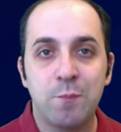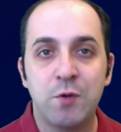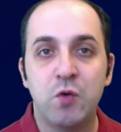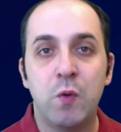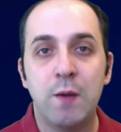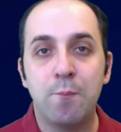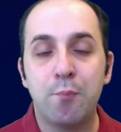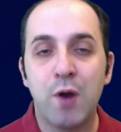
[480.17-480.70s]

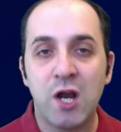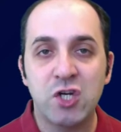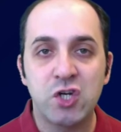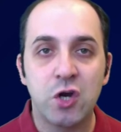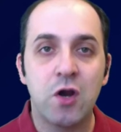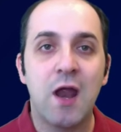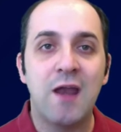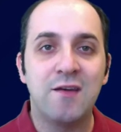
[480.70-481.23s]
between
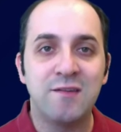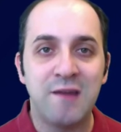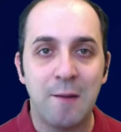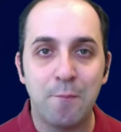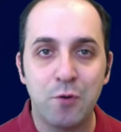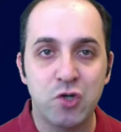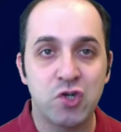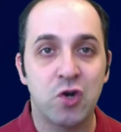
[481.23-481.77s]
pressure and
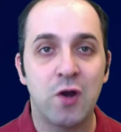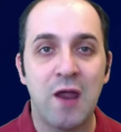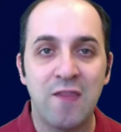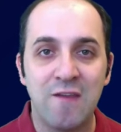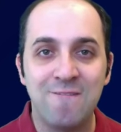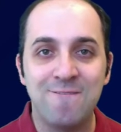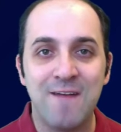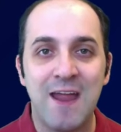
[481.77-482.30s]
temperature and the
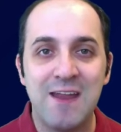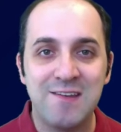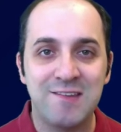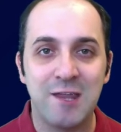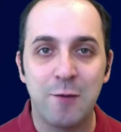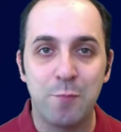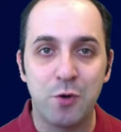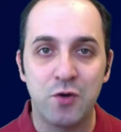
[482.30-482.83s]
phase
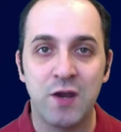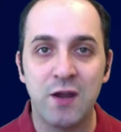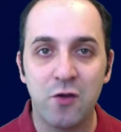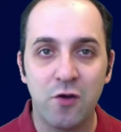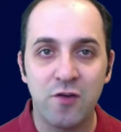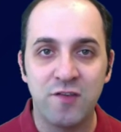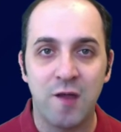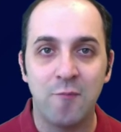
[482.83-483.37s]
that a
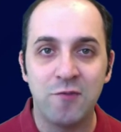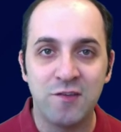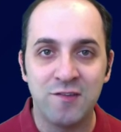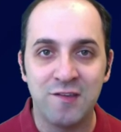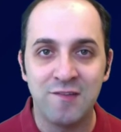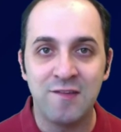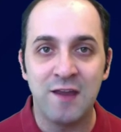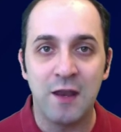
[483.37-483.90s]
particular substance
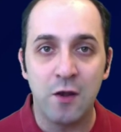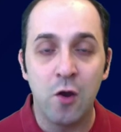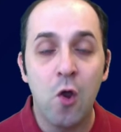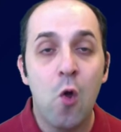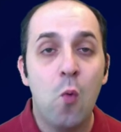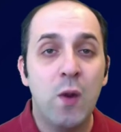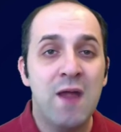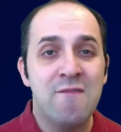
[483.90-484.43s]
is in,
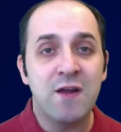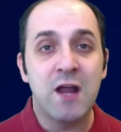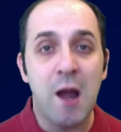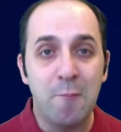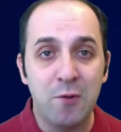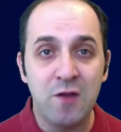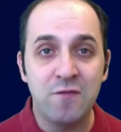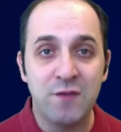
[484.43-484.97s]
we have a
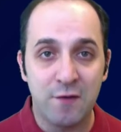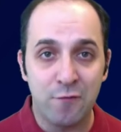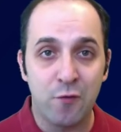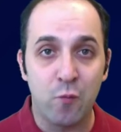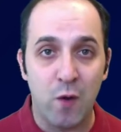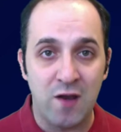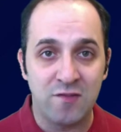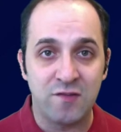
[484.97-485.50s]
couple of different
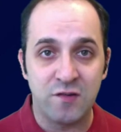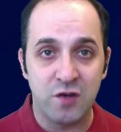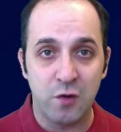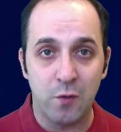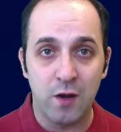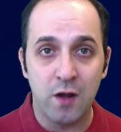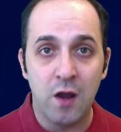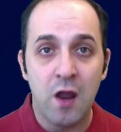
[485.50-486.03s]
ways to do
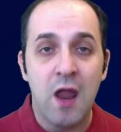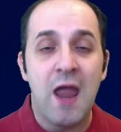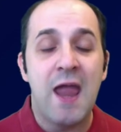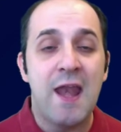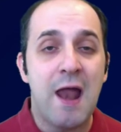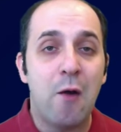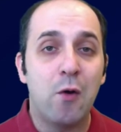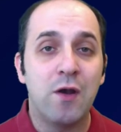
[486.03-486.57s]
it. In
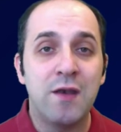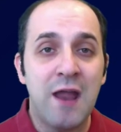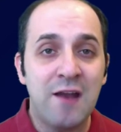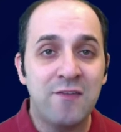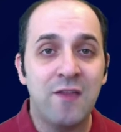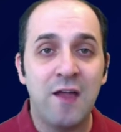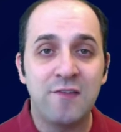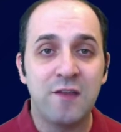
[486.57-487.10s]
our
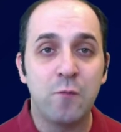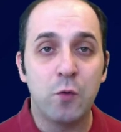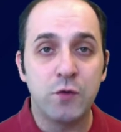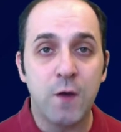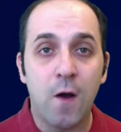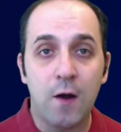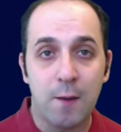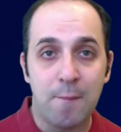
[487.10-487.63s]
next lesson, we'll
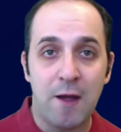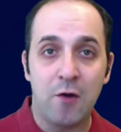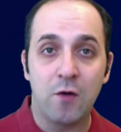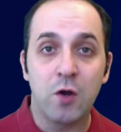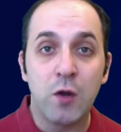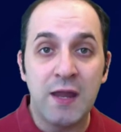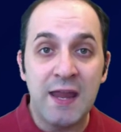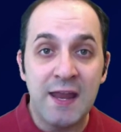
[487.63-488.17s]
talk about
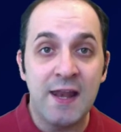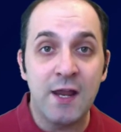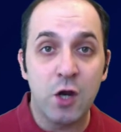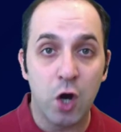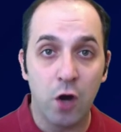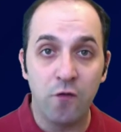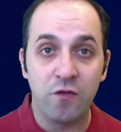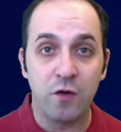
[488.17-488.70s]
heating
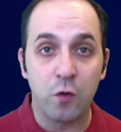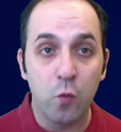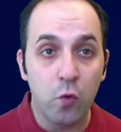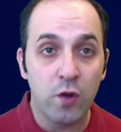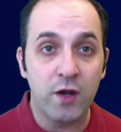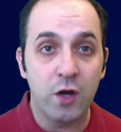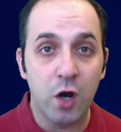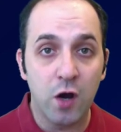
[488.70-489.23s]
curves and
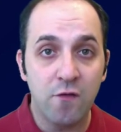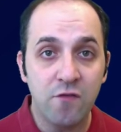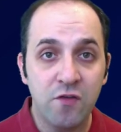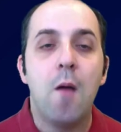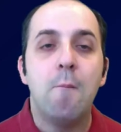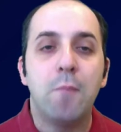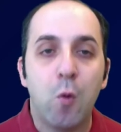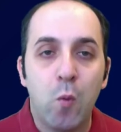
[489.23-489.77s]
cooling curves,
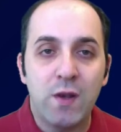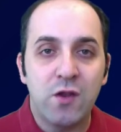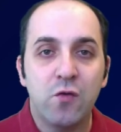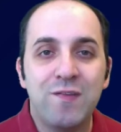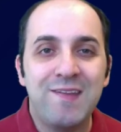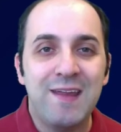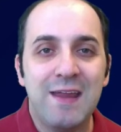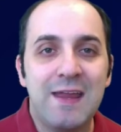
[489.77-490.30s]
but what you
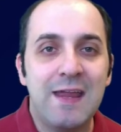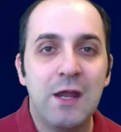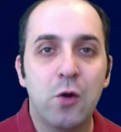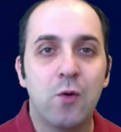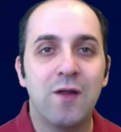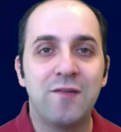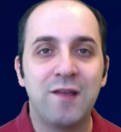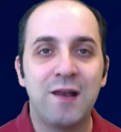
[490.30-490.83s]
see here
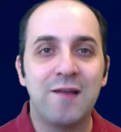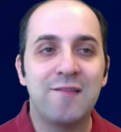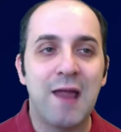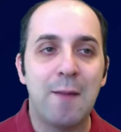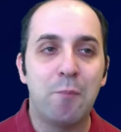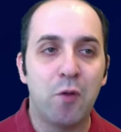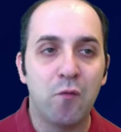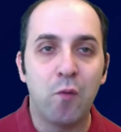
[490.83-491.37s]
is an
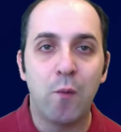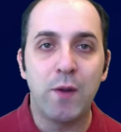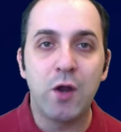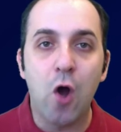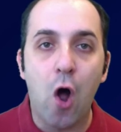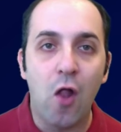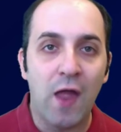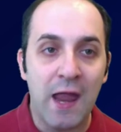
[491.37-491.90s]
example of what we
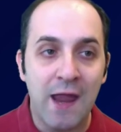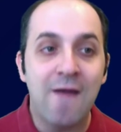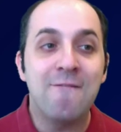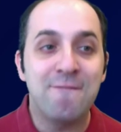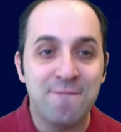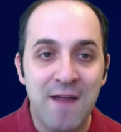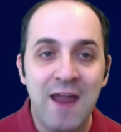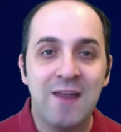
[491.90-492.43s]
call a
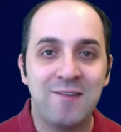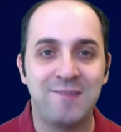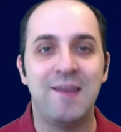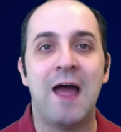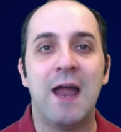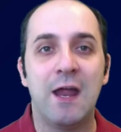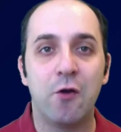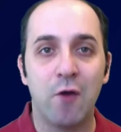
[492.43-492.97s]
phase
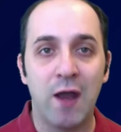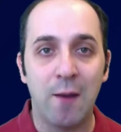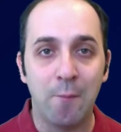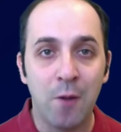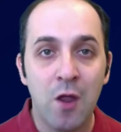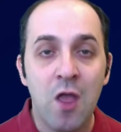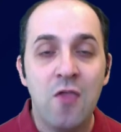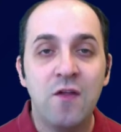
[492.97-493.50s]
diagram.
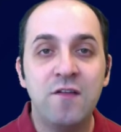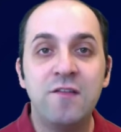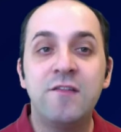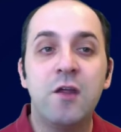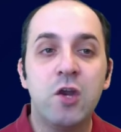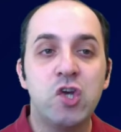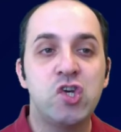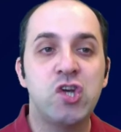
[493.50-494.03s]
This is
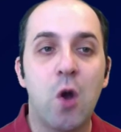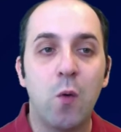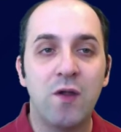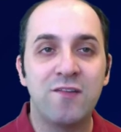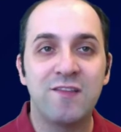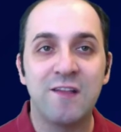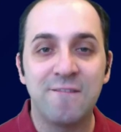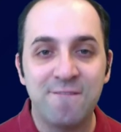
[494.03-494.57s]
going to show
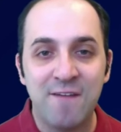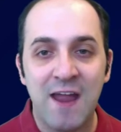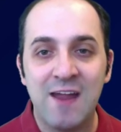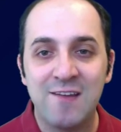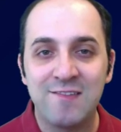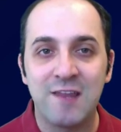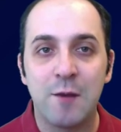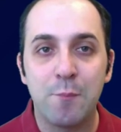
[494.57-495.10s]
us the
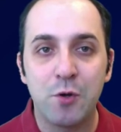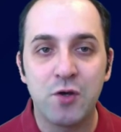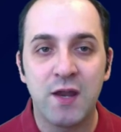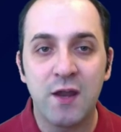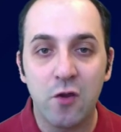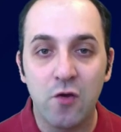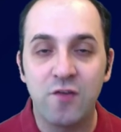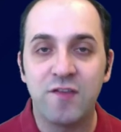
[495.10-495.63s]
phase that a
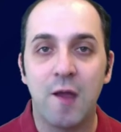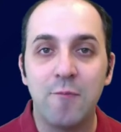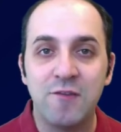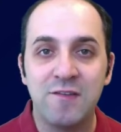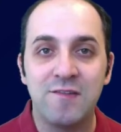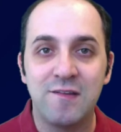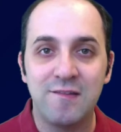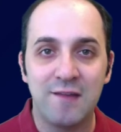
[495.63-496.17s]
particular
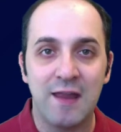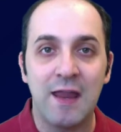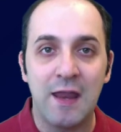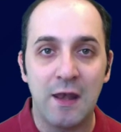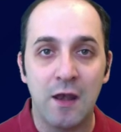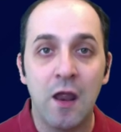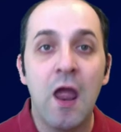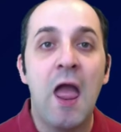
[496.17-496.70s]
substance is
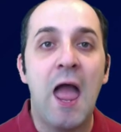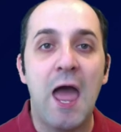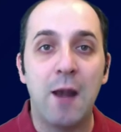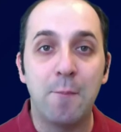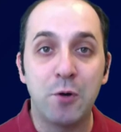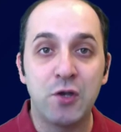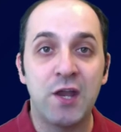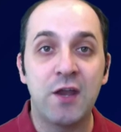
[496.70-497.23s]
in at a
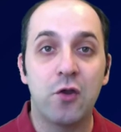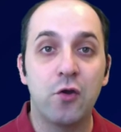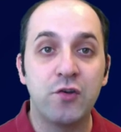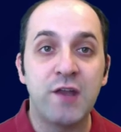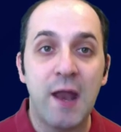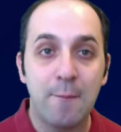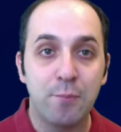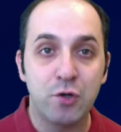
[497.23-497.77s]
particular
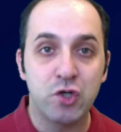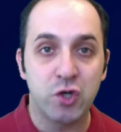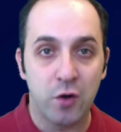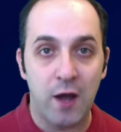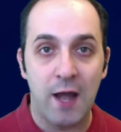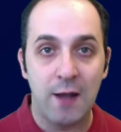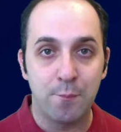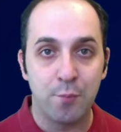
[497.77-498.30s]
temperature
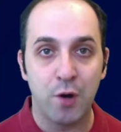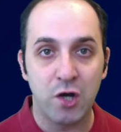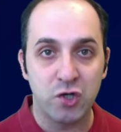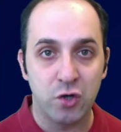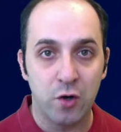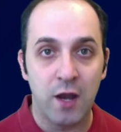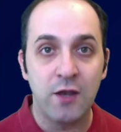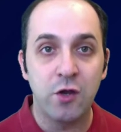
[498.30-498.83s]
and
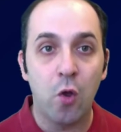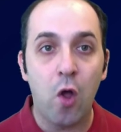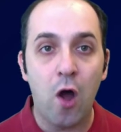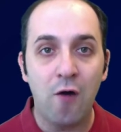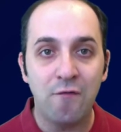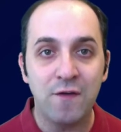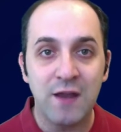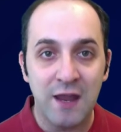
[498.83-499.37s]
pressure, and you'll
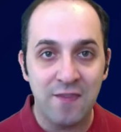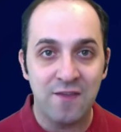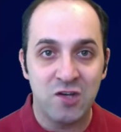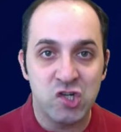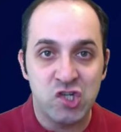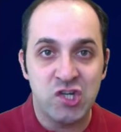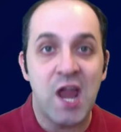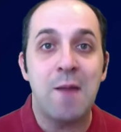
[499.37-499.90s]
often get this
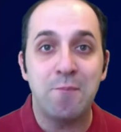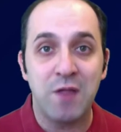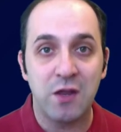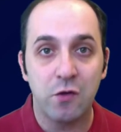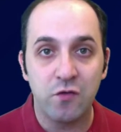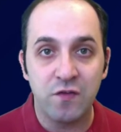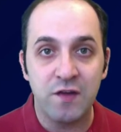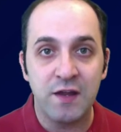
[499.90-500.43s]
shape that you
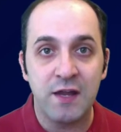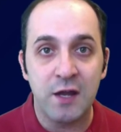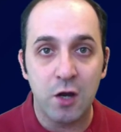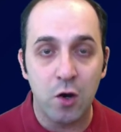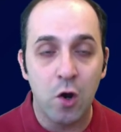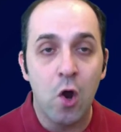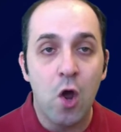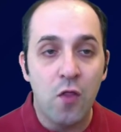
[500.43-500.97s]
see
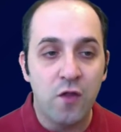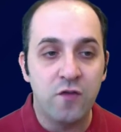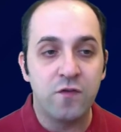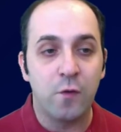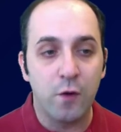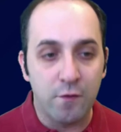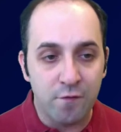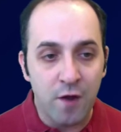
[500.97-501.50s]
here, this
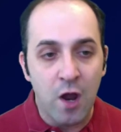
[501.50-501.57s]
sort of